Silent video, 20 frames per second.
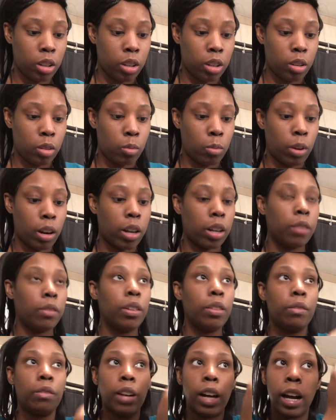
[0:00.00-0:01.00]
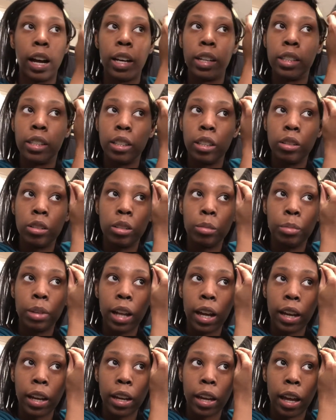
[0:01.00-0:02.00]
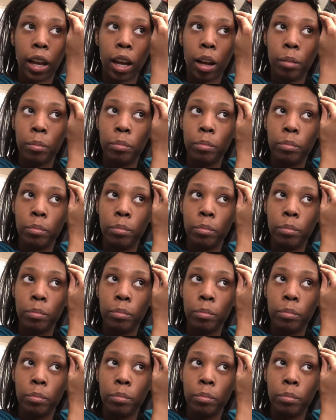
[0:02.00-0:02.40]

word of advice, use a black cap.